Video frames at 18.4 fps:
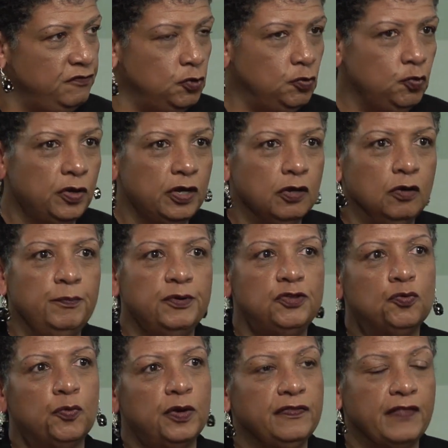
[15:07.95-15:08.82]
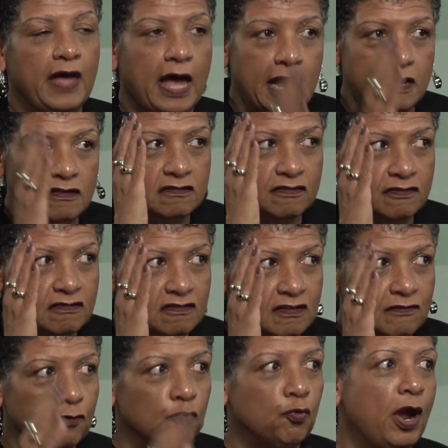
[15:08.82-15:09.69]
if you will, between the heights of the
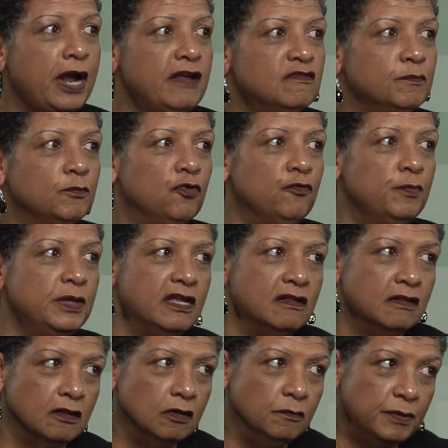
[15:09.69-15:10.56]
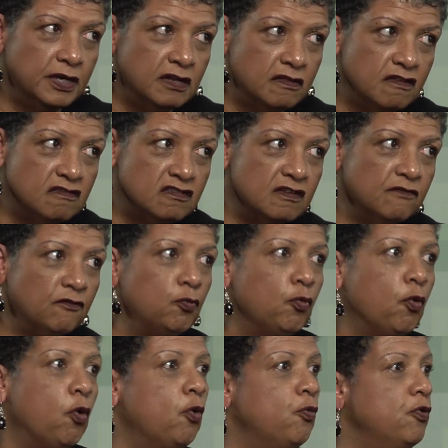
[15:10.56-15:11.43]
Civil Rights Movement and a little bit of the
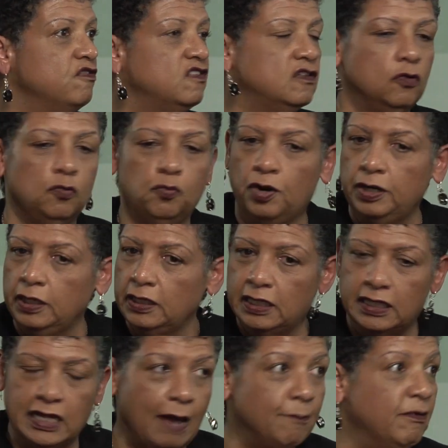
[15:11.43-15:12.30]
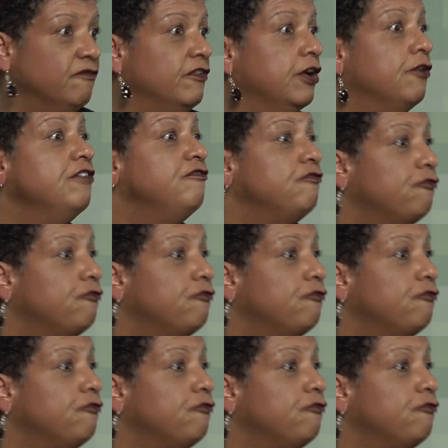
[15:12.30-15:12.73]
Civil War. We're still running, and I'm a very